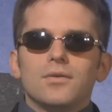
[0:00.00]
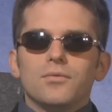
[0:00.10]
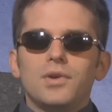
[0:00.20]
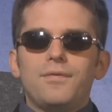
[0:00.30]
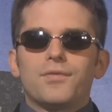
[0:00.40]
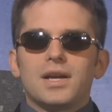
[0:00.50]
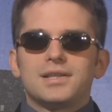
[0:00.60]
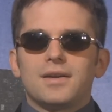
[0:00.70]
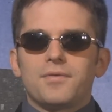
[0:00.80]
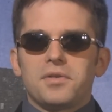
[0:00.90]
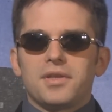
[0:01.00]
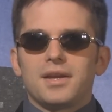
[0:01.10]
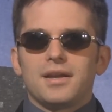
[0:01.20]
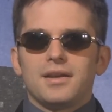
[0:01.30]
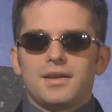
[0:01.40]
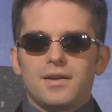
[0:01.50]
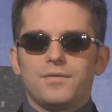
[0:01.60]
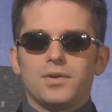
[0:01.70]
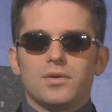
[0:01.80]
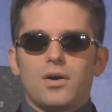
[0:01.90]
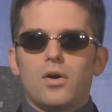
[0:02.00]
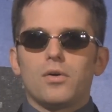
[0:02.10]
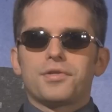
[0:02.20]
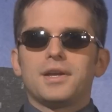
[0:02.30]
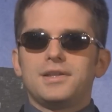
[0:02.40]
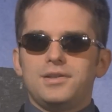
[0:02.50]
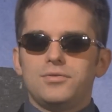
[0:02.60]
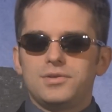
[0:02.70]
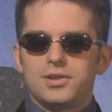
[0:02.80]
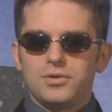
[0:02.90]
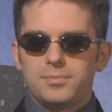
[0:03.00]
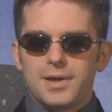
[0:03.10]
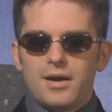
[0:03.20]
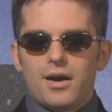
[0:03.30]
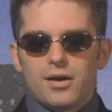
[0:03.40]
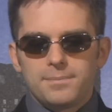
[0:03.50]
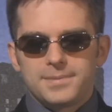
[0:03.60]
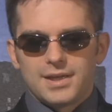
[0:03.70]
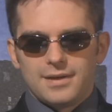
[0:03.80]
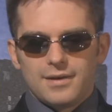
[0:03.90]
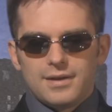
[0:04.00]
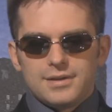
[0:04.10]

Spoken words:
refresh everything and give you an all things YouTube update.